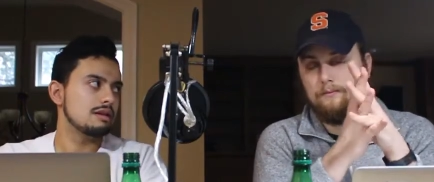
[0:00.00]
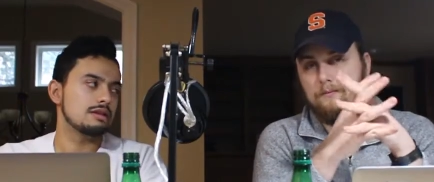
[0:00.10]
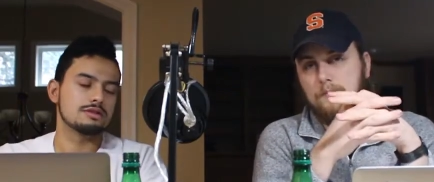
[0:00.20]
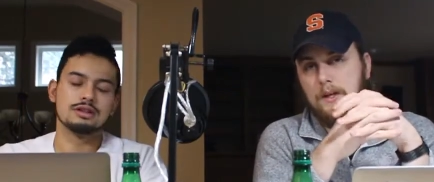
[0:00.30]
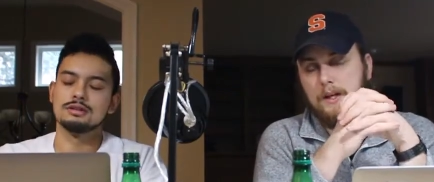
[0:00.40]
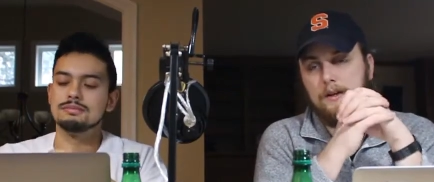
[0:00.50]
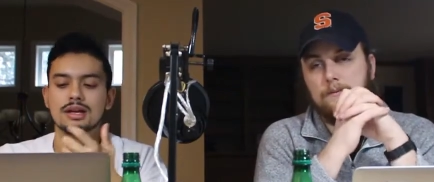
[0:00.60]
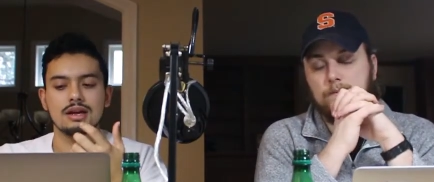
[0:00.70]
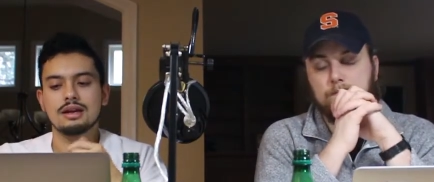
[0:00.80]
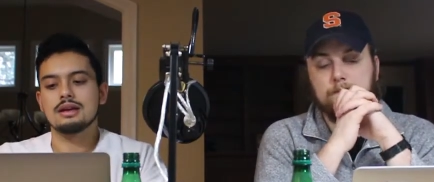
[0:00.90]
Speaker 1: So,
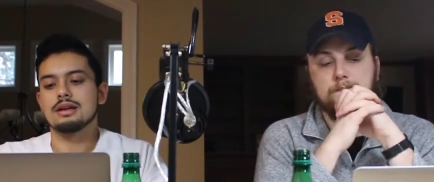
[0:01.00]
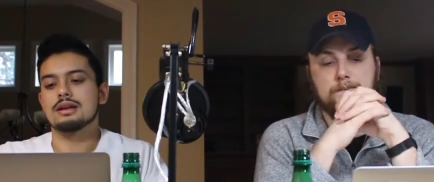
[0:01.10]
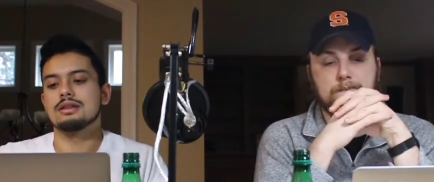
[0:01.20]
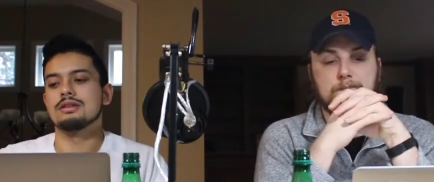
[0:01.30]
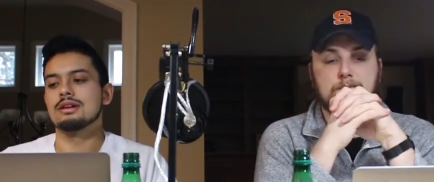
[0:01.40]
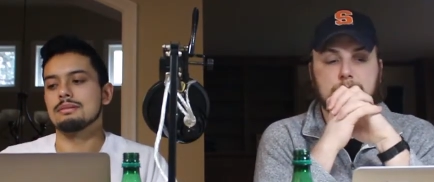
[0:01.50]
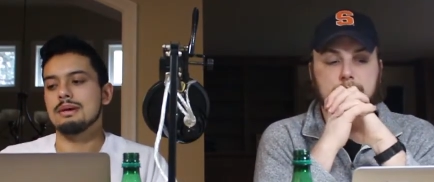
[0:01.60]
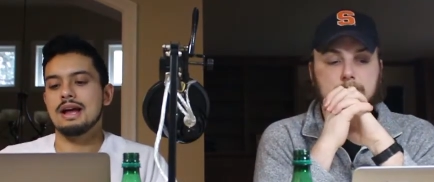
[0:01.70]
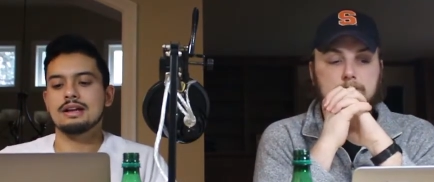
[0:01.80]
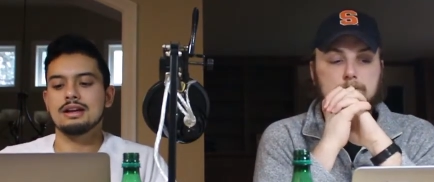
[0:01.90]
looking
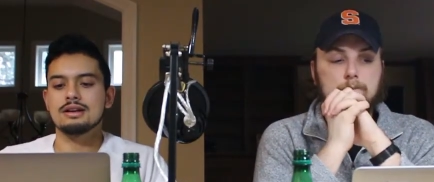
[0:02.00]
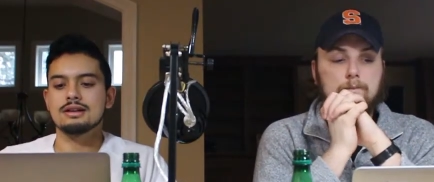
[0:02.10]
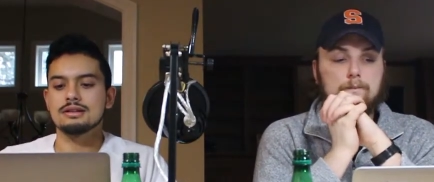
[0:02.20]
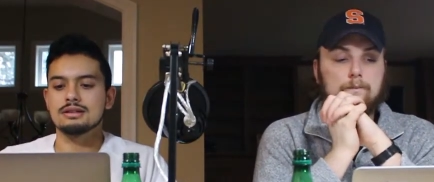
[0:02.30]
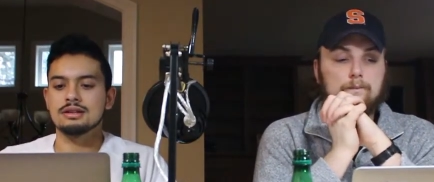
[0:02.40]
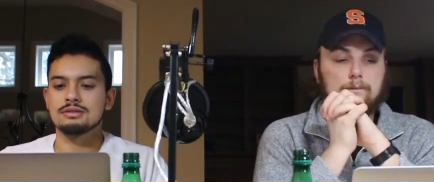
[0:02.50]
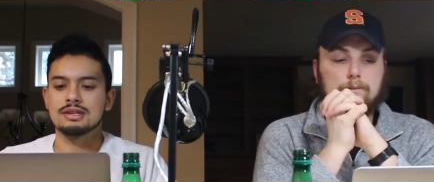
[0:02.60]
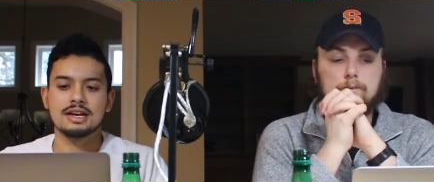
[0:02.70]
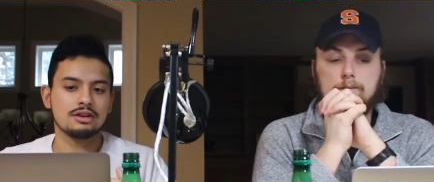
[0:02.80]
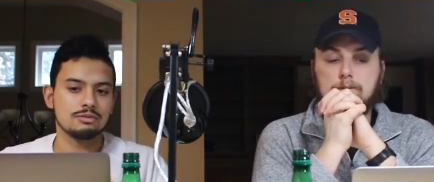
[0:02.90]
back at it, you know,
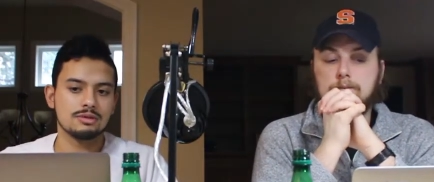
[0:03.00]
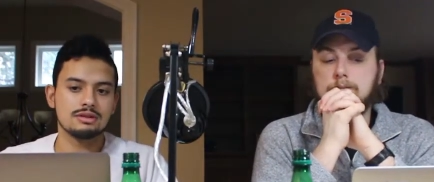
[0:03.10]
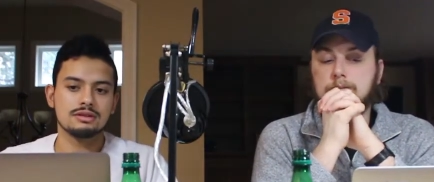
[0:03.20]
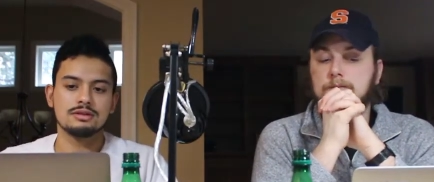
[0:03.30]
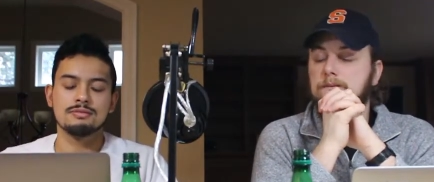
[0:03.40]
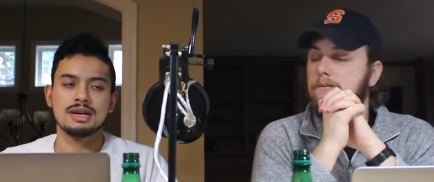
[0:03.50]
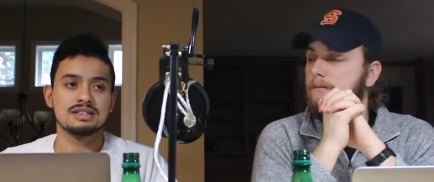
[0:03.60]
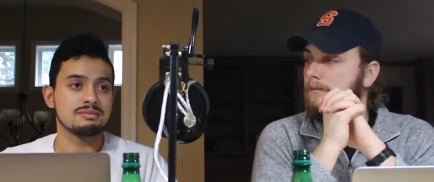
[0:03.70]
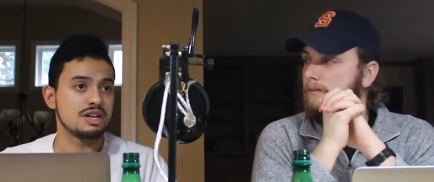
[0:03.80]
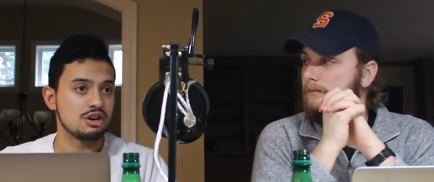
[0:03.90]
Dan Gilbert, you've made
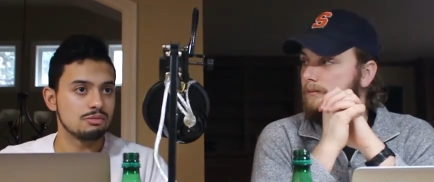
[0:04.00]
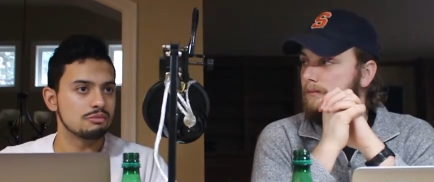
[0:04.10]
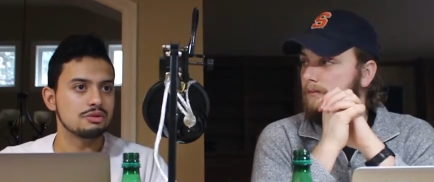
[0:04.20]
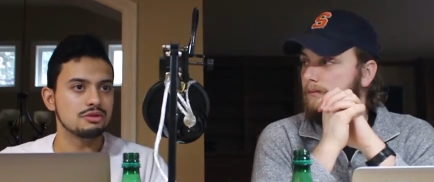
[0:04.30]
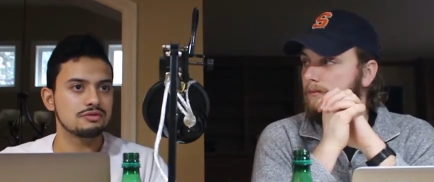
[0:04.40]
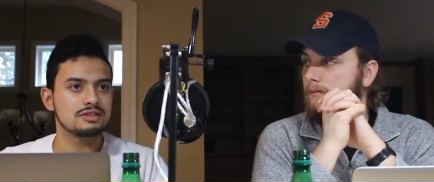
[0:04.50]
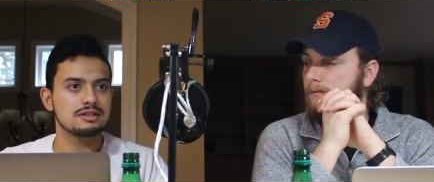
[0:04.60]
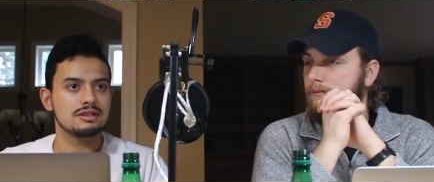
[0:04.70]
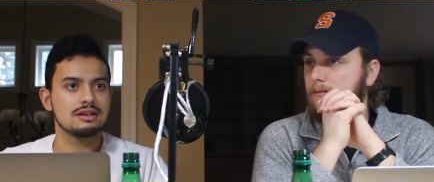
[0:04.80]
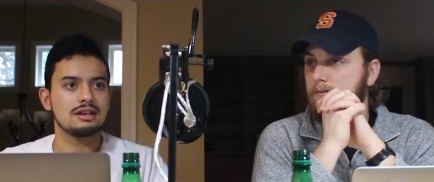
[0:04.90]
some terrible moves.
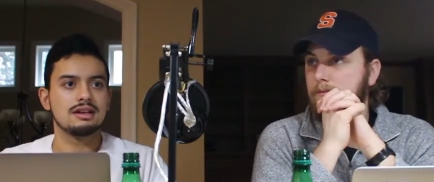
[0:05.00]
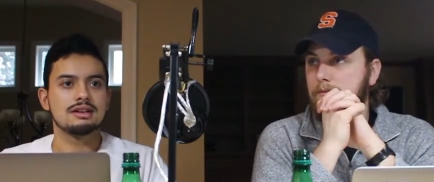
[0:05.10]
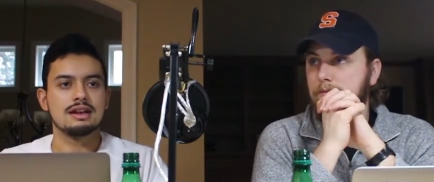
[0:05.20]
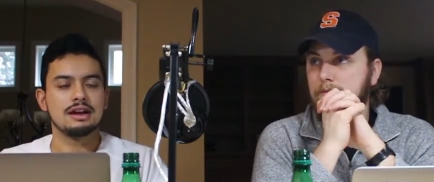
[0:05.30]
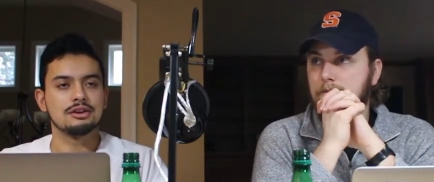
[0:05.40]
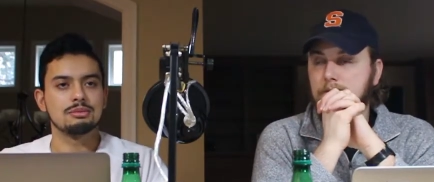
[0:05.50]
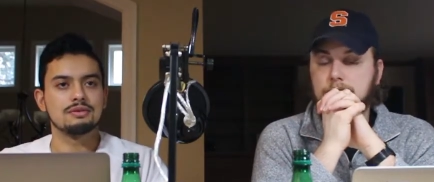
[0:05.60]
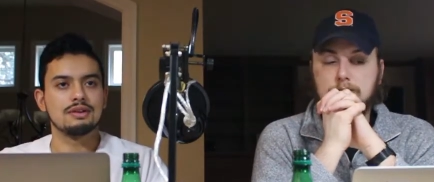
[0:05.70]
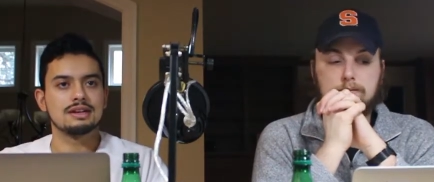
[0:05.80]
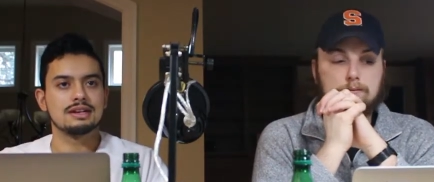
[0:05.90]
Now you're
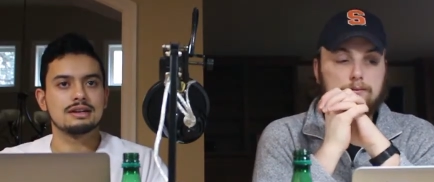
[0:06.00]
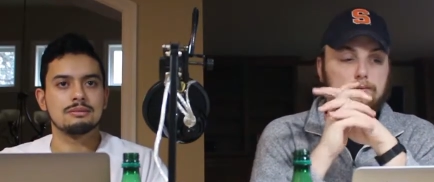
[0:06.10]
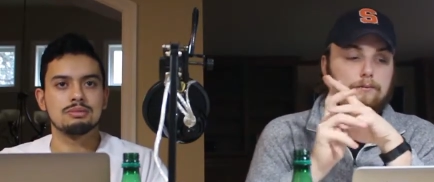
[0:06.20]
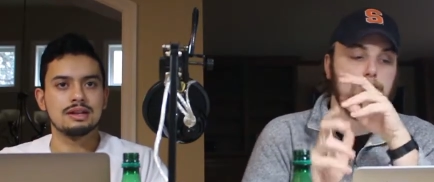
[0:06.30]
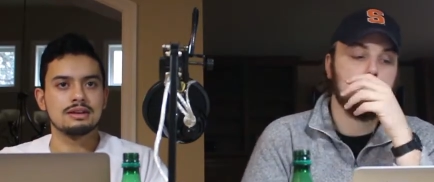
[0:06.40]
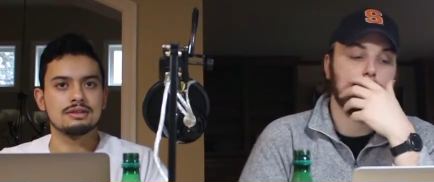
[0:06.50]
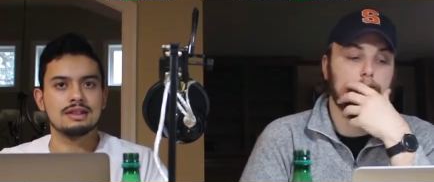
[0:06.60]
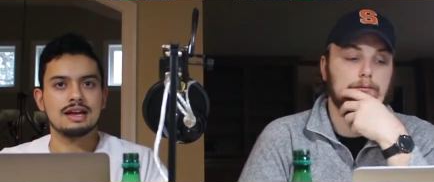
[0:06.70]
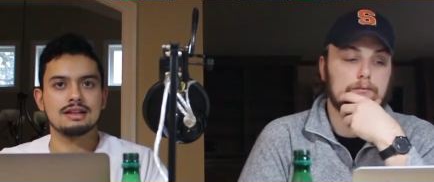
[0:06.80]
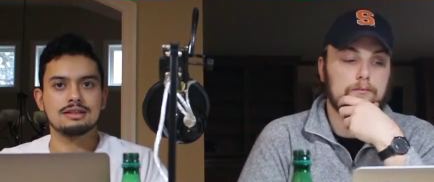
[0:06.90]
befriending a player
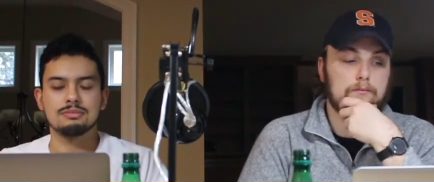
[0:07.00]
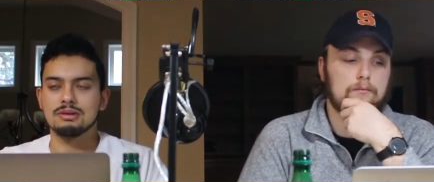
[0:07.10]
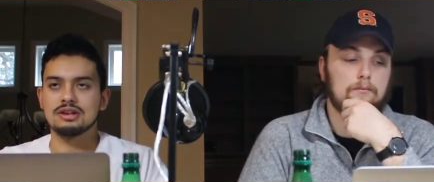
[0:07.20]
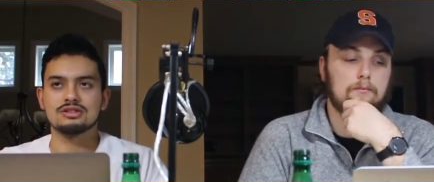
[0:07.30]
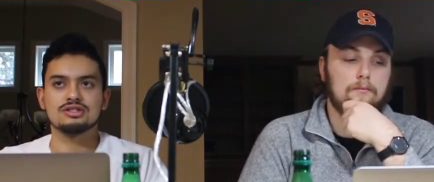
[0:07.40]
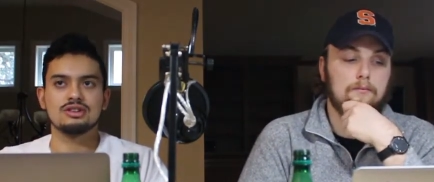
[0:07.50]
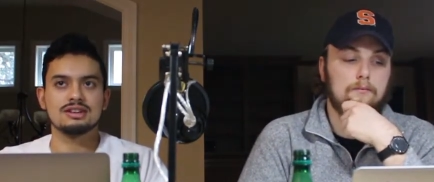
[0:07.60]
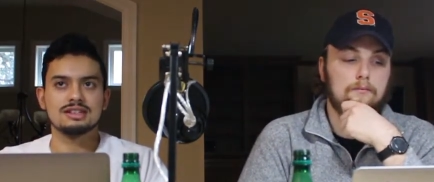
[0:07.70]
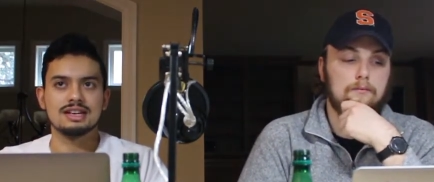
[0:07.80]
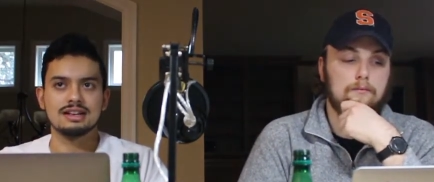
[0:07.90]
that the players are
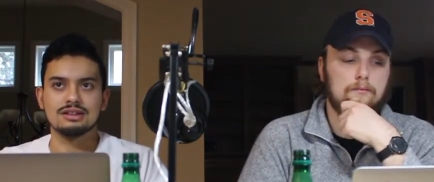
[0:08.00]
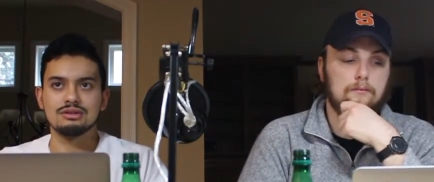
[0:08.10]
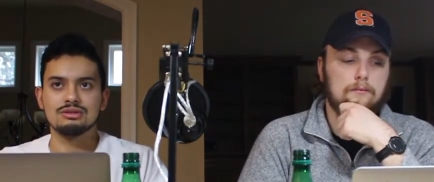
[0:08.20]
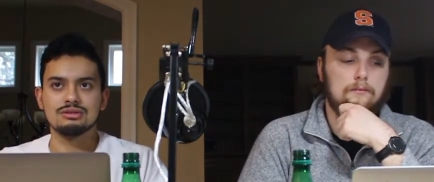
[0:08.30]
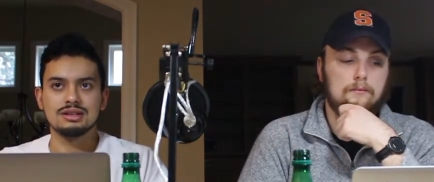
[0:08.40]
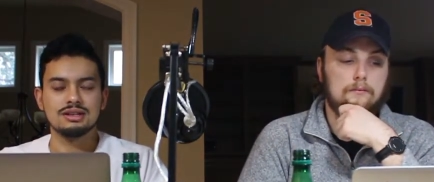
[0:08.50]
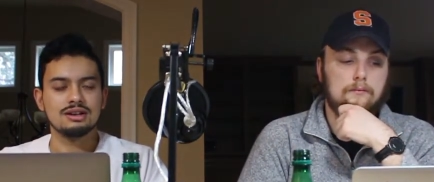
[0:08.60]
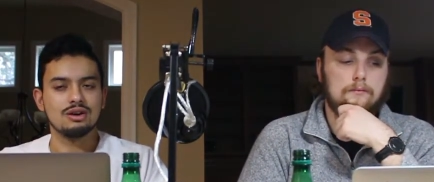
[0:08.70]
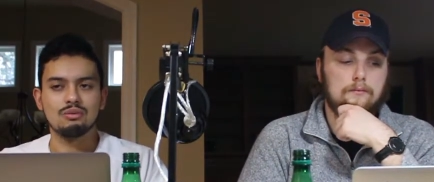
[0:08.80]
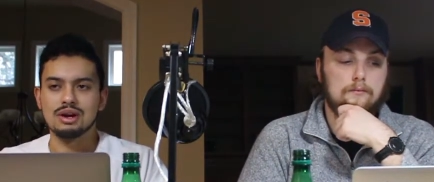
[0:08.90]
starting to get a little
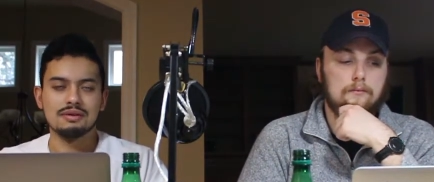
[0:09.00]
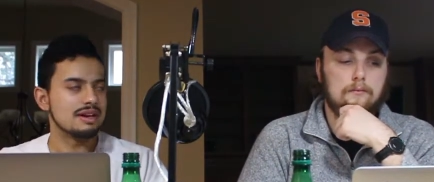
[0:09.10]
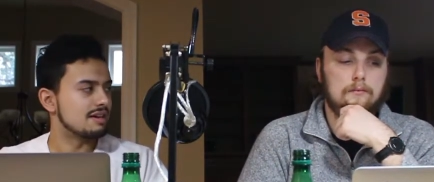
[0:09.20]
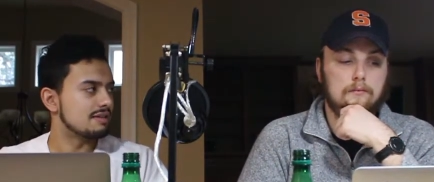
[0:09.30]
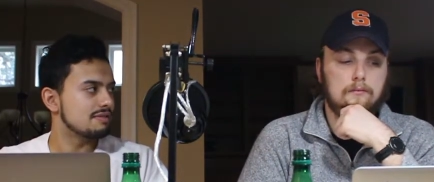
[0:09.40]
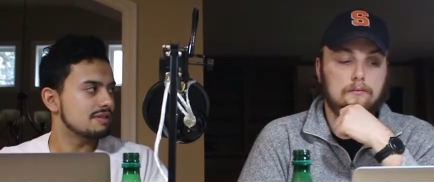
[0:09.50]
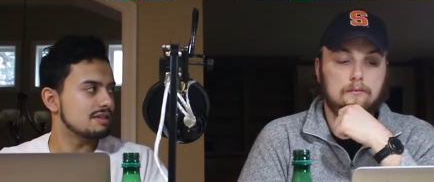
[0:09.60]
weary of